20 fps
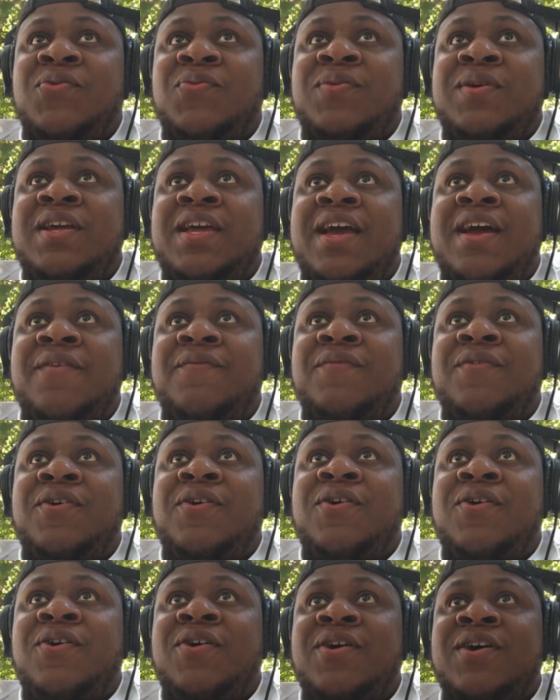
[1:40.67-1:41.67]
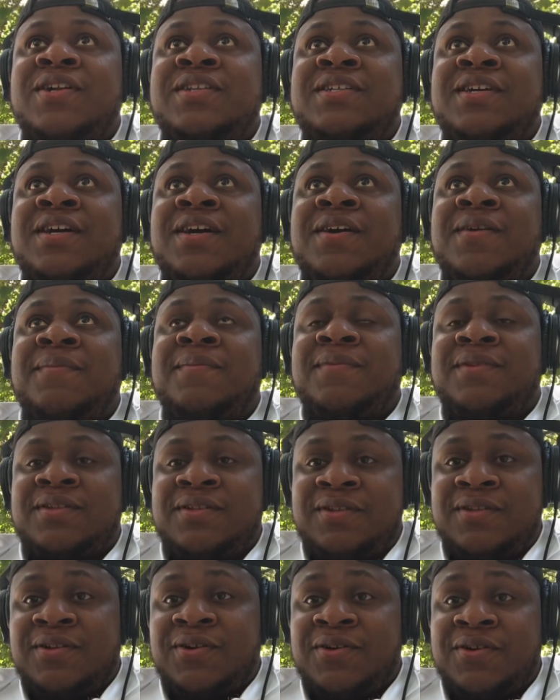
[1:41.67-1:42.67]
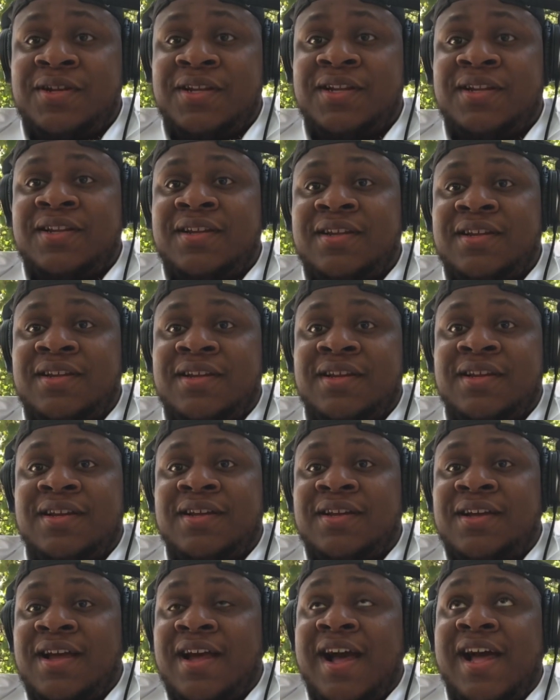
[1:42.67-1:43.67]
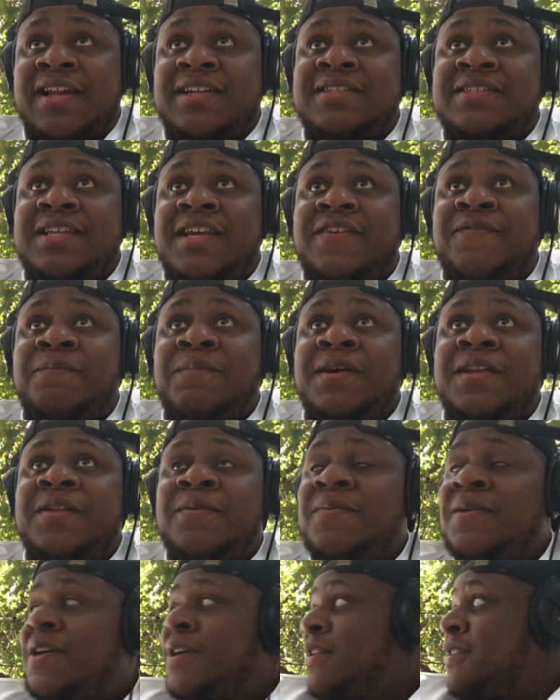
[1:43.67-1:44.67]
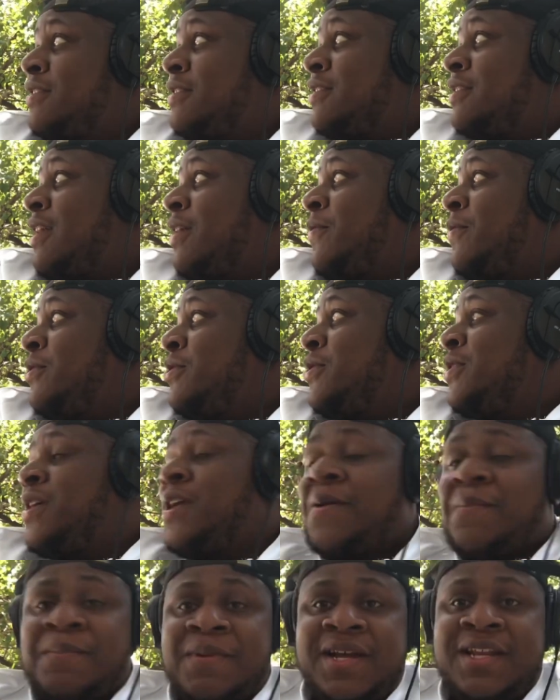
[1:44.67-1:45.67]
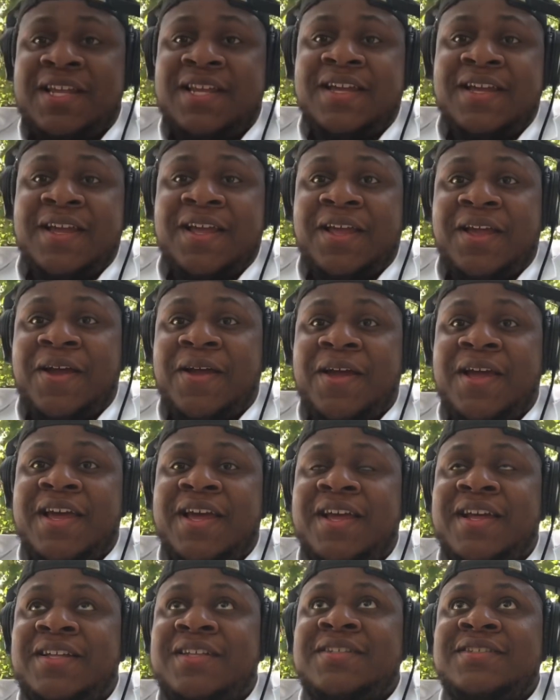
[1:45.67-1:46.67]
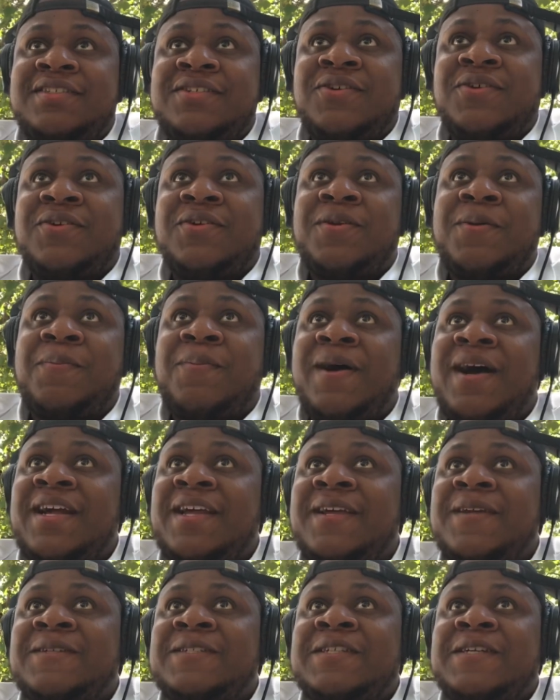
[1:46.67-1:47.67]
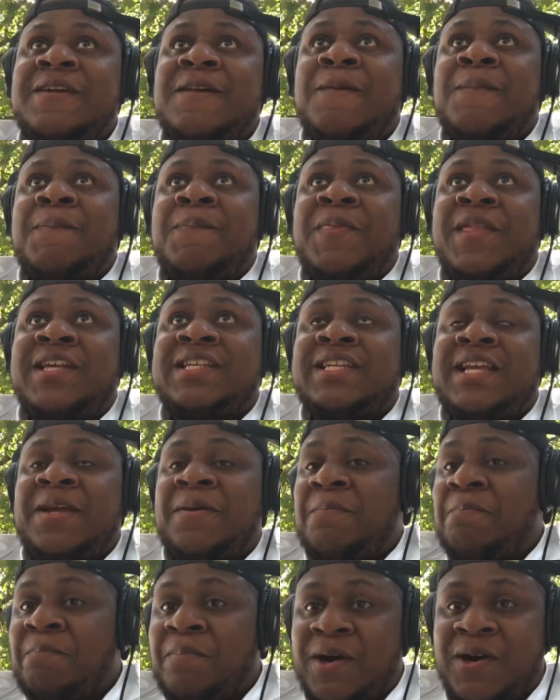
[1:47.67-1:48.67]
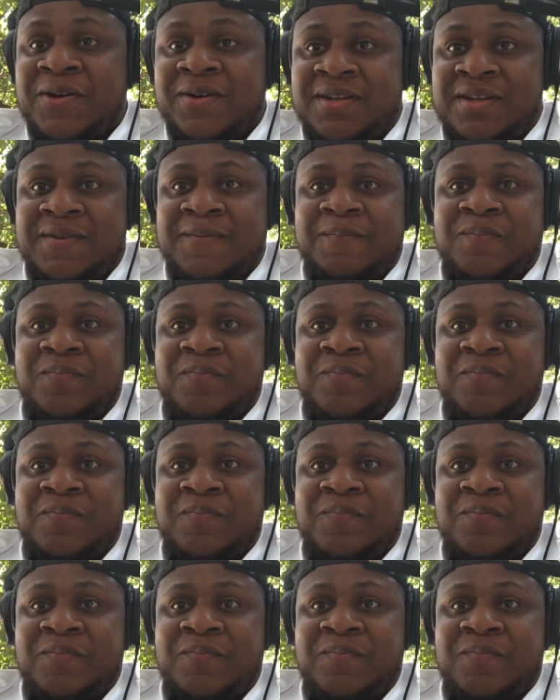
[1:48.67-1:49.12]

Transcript: We have a hard time learning how to save money because it's like once you get money in your hands or your pocket, it's like burning.